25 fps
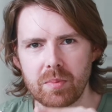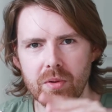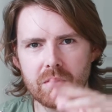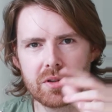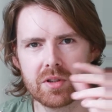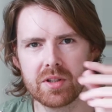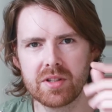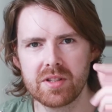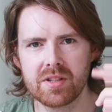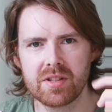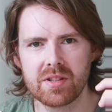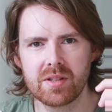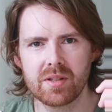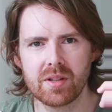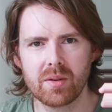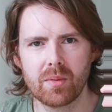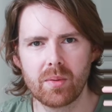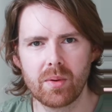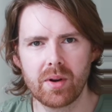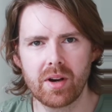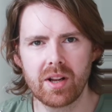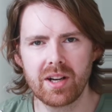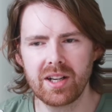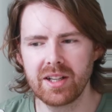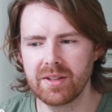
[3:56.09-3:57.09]
because
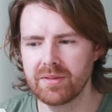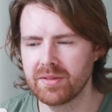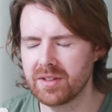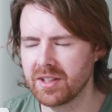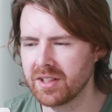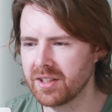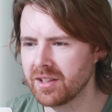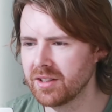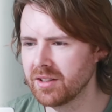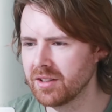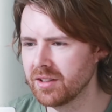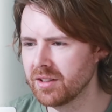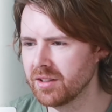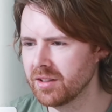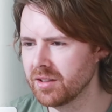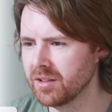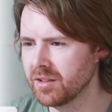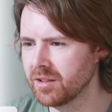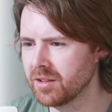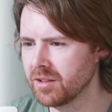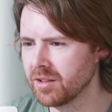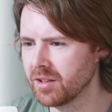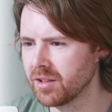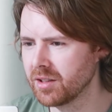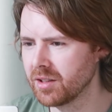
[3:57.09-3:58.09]
when I lived
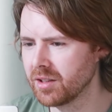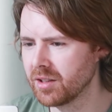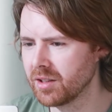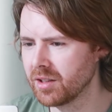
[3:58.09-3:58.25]
in